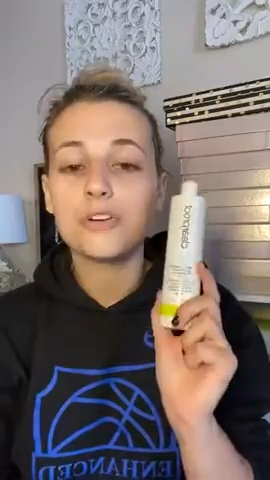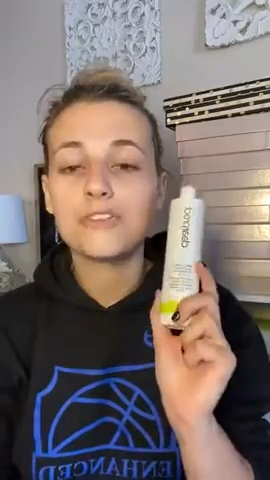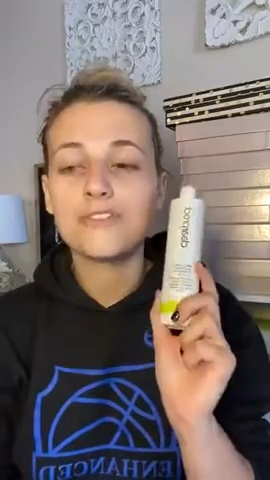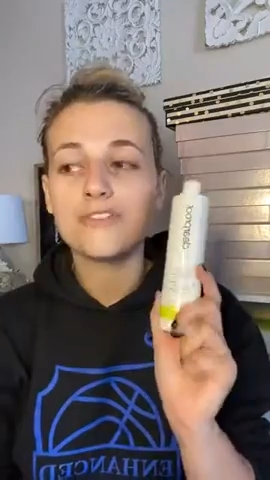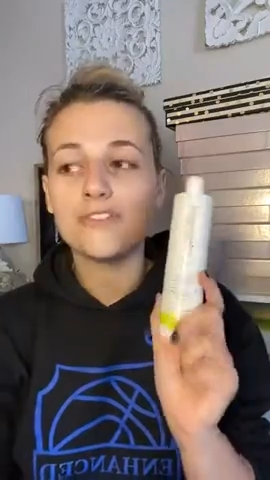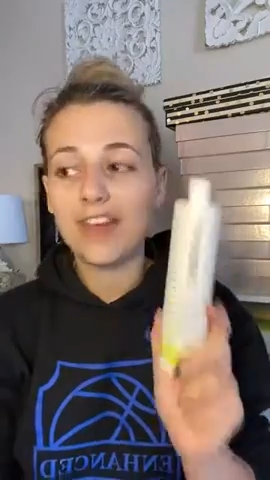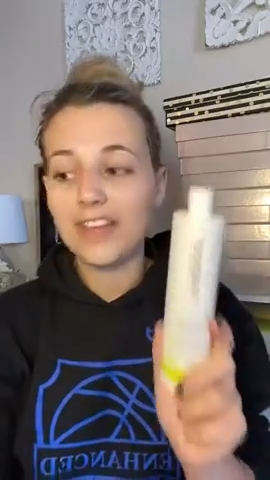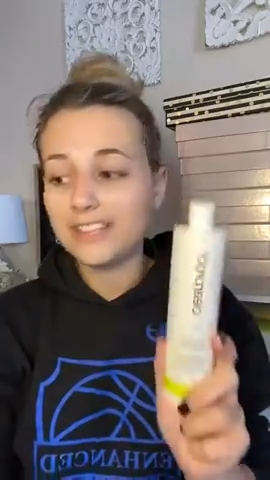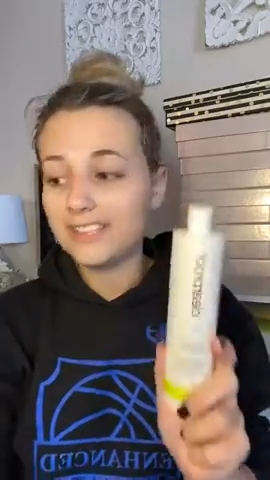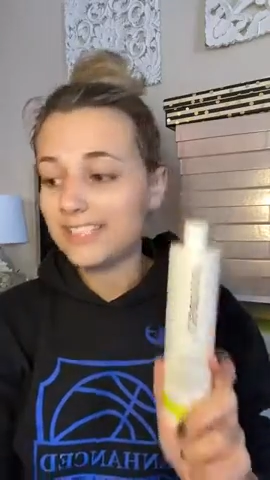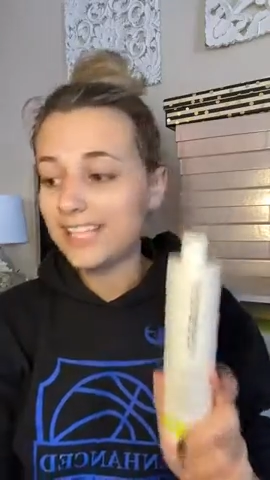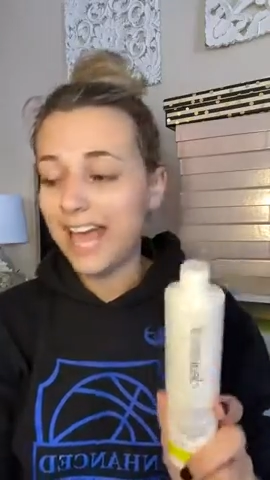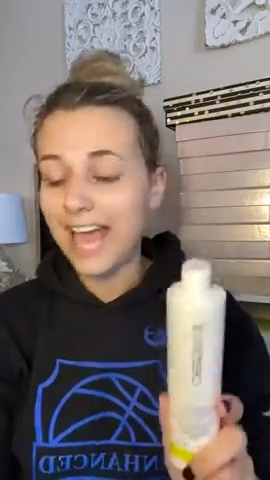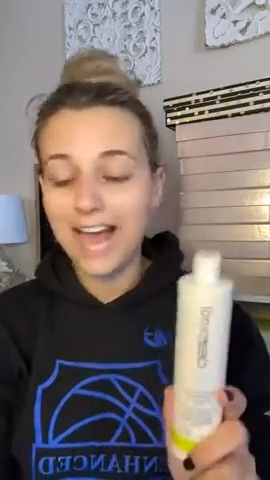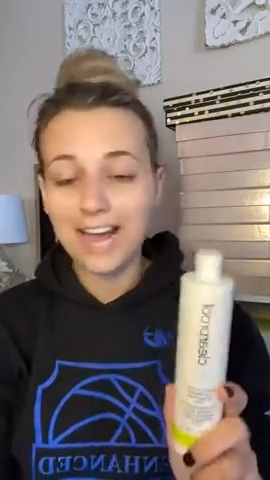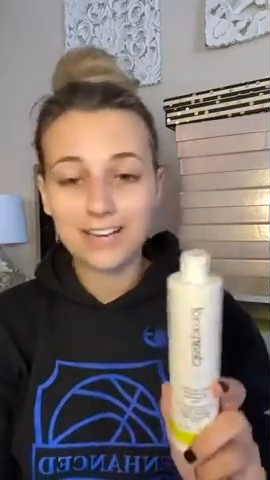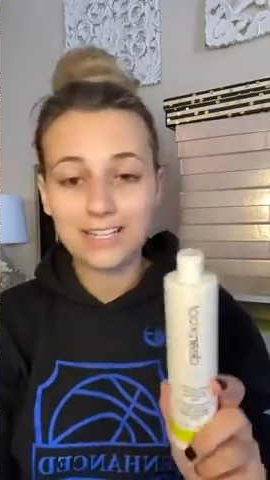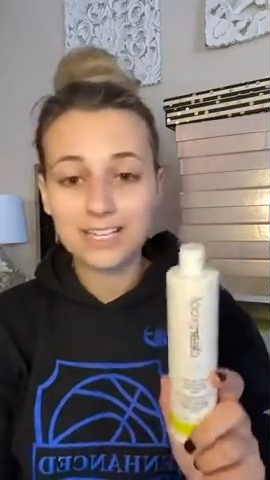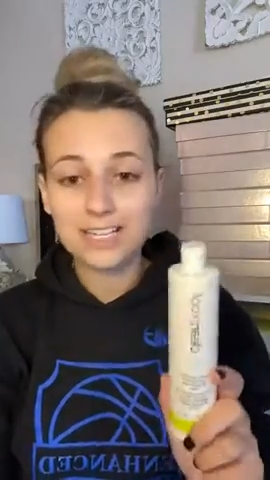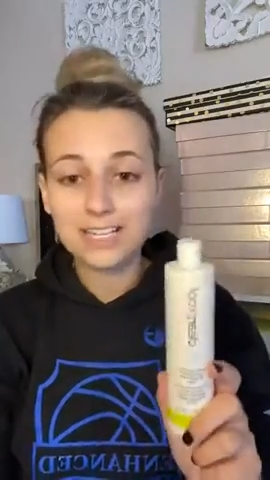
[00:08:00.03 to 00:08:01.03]
prevents
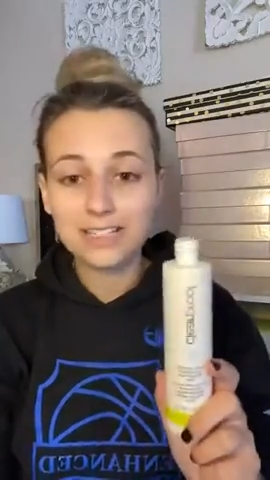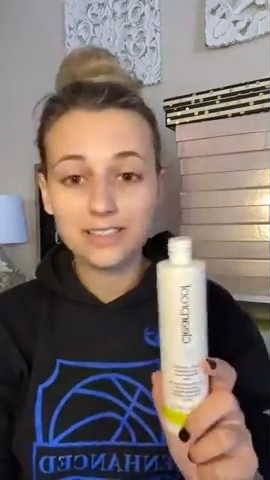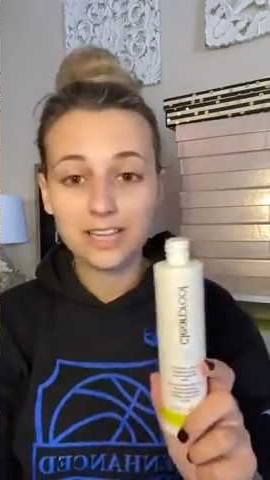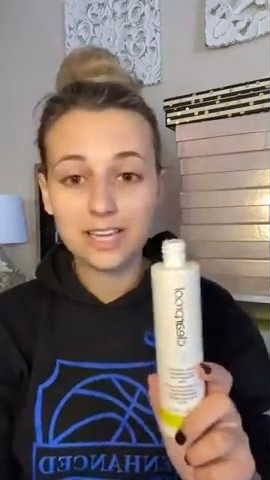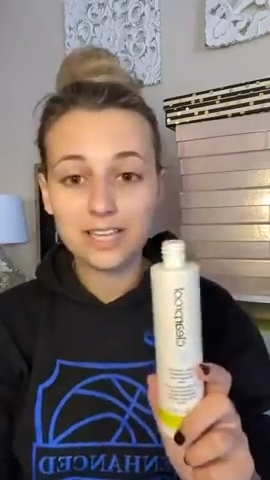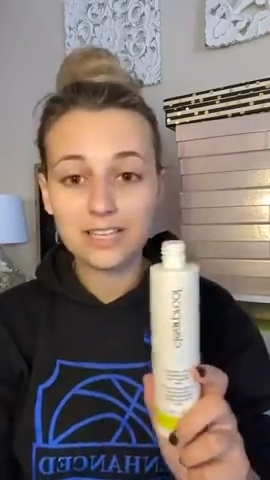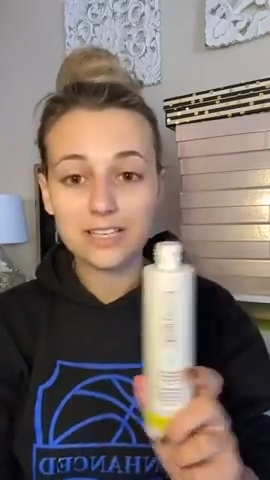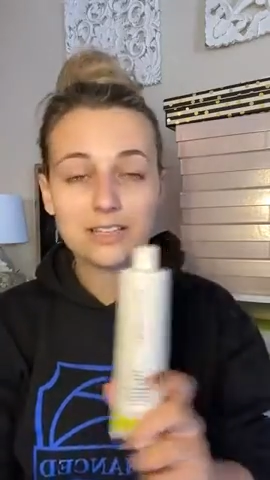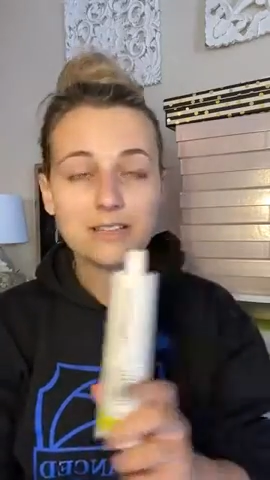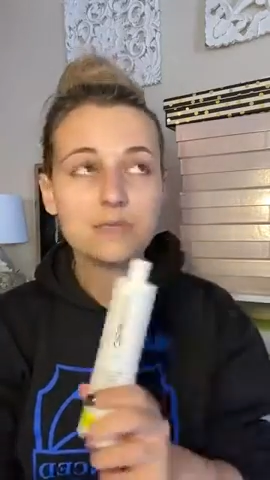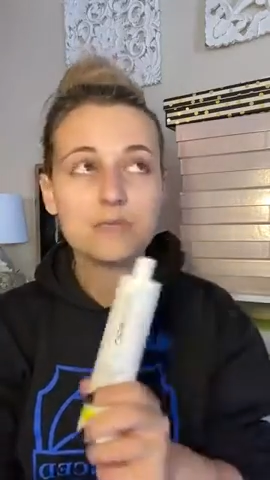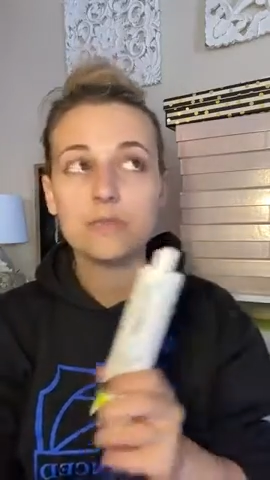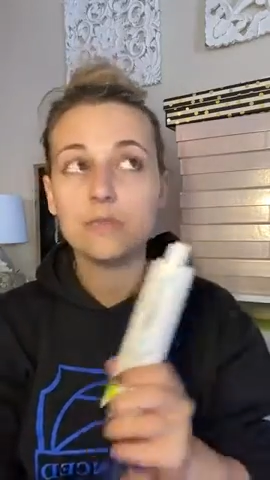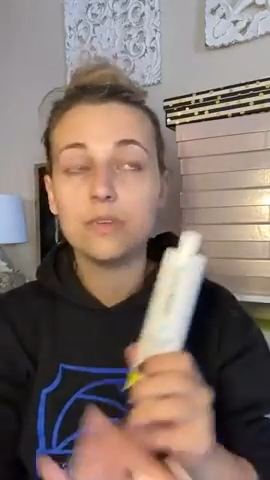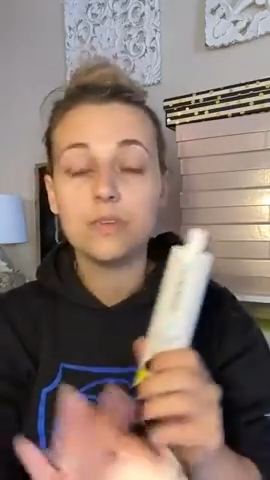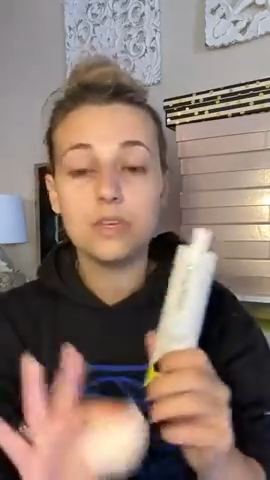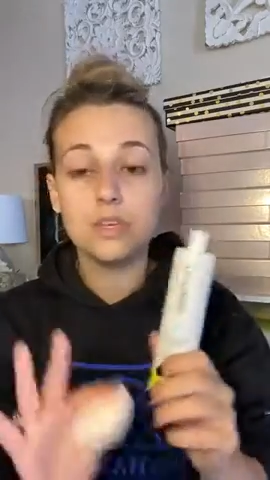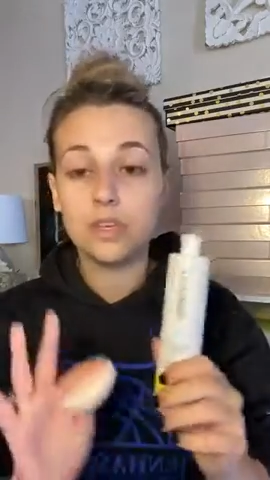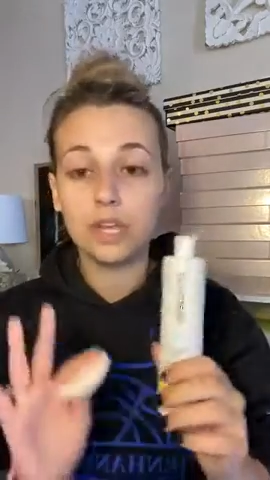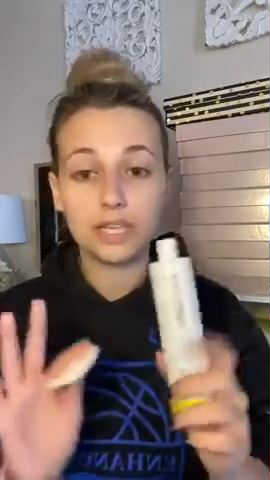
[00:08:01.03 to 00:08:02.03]
acne like
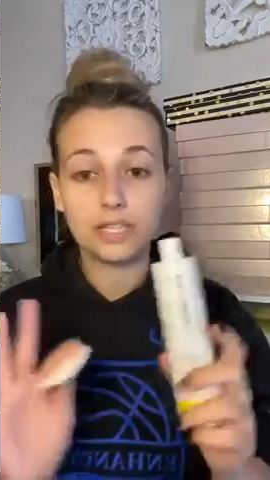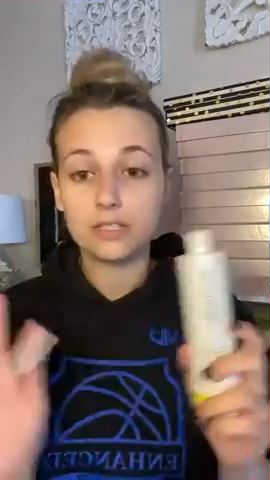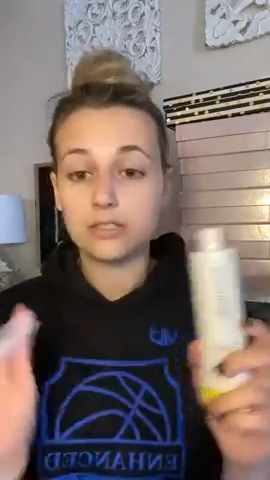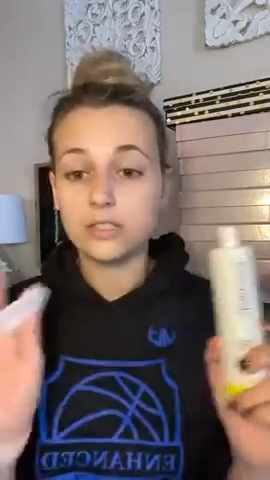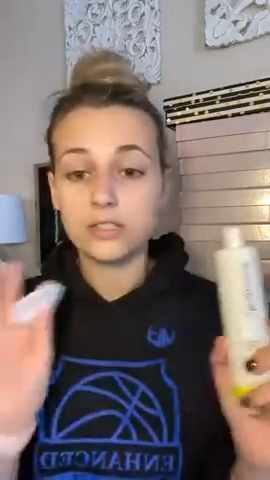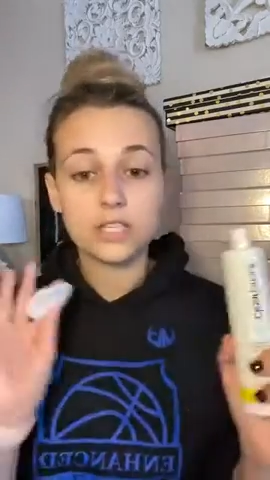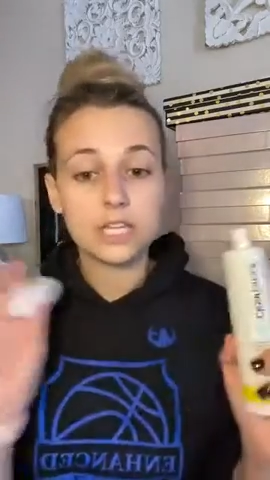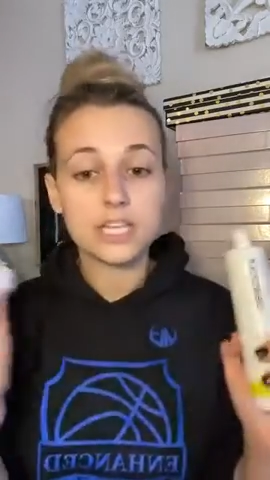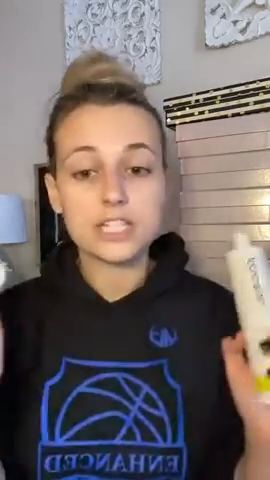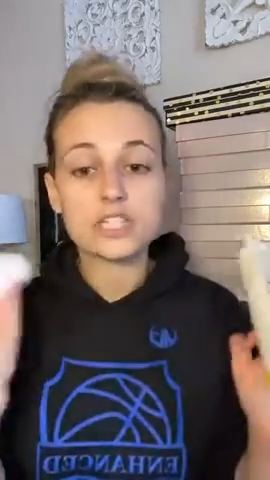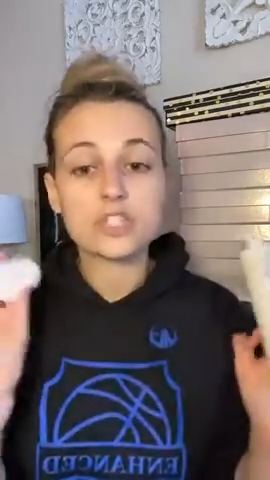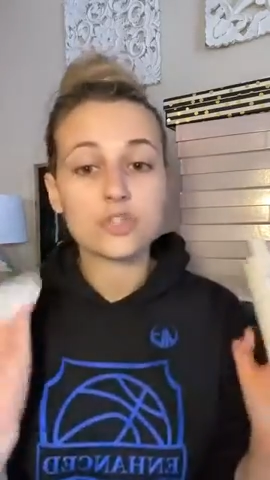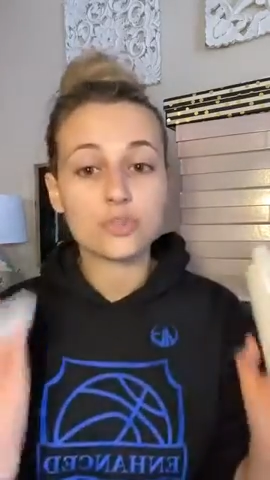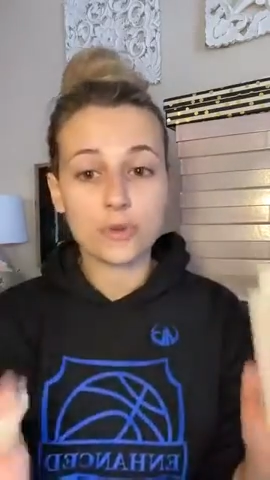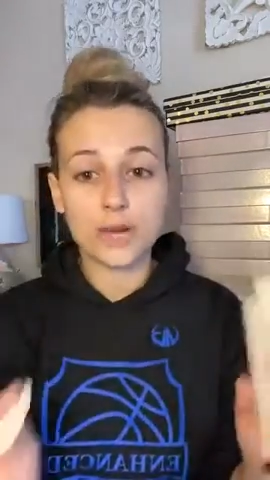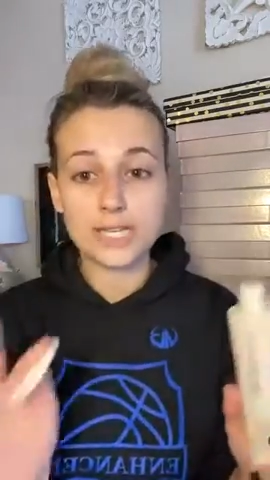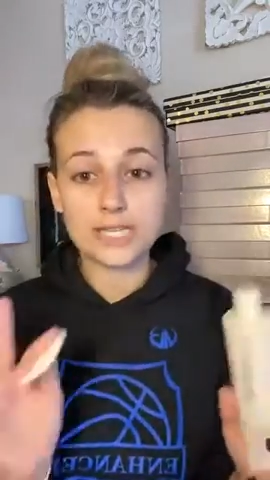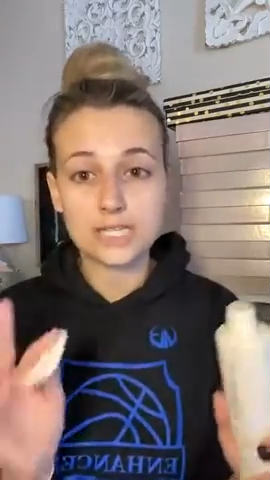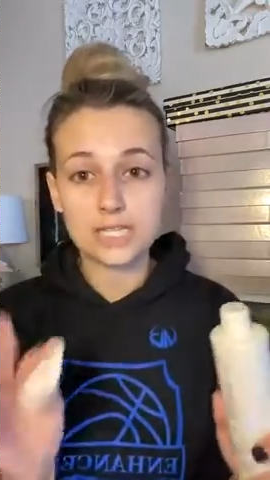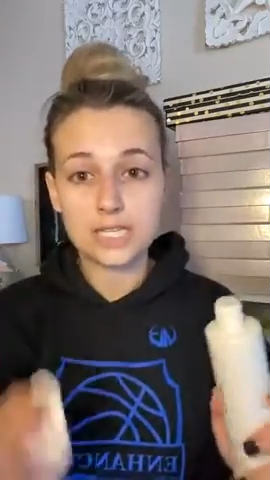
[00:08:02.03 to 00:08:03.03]
it's
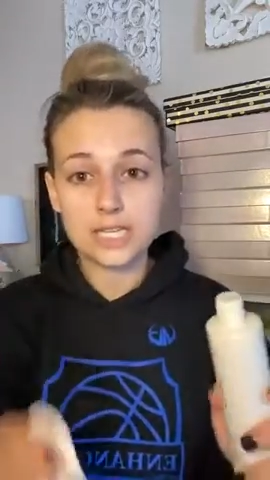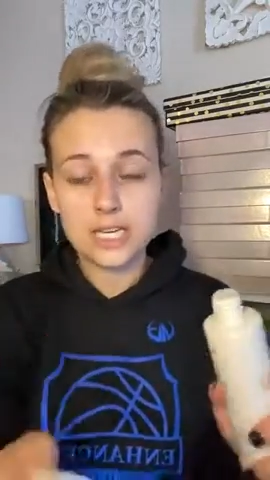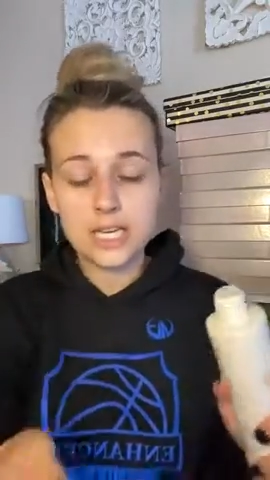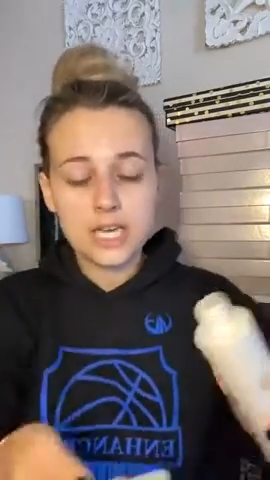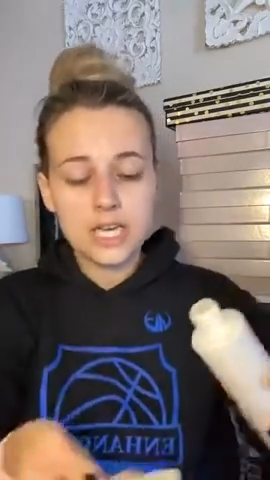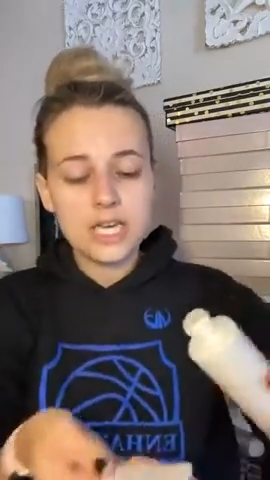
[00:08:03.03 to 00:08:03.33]
crazy.